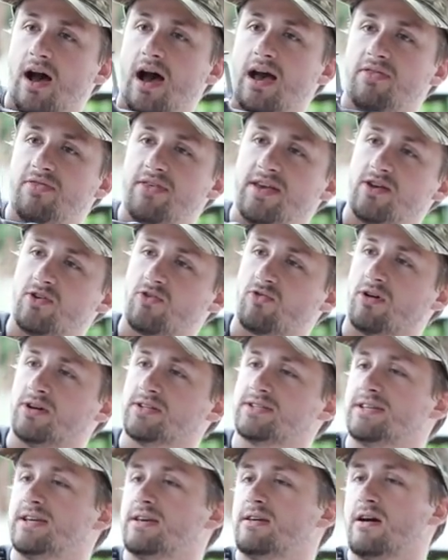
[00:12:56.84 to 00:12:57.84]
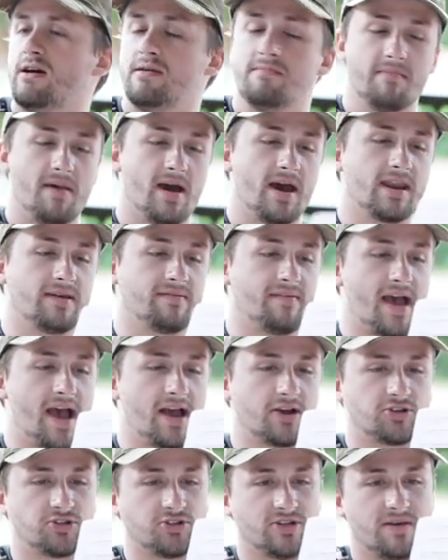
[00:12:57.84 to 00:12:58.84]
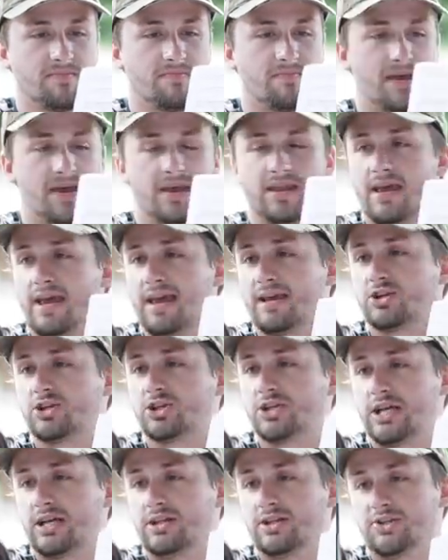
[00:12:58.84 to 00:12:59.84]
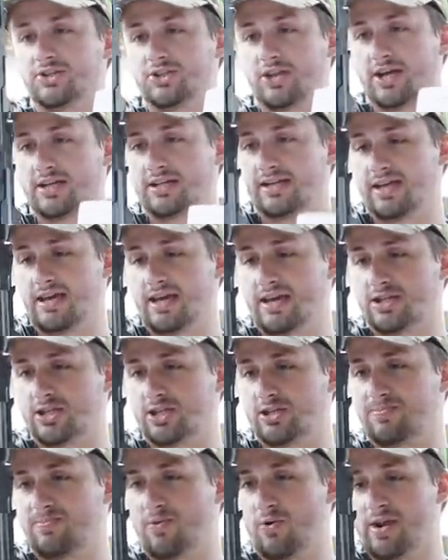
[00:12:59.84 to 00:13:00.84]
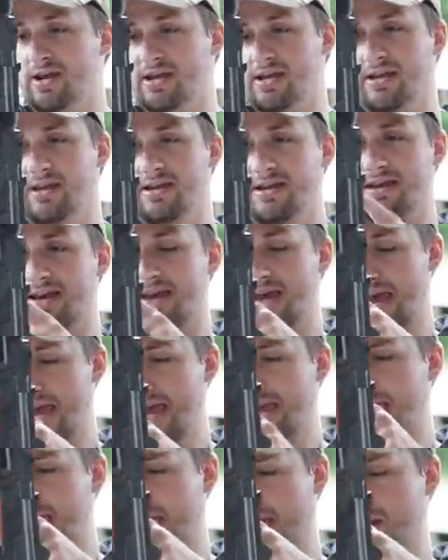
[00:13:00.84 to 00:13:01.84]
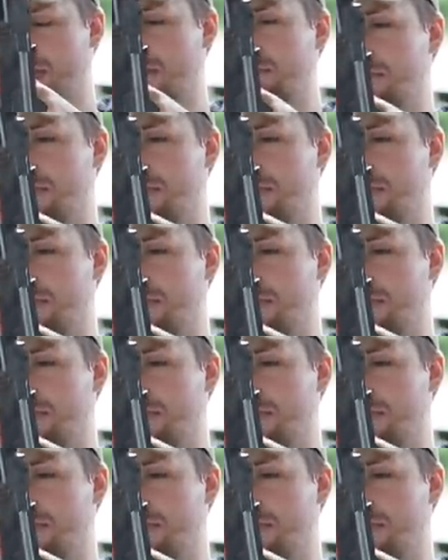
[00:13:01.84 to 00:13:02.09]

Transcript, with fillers: I think Krusty Gun might have actually been a shell ejecting spring AK.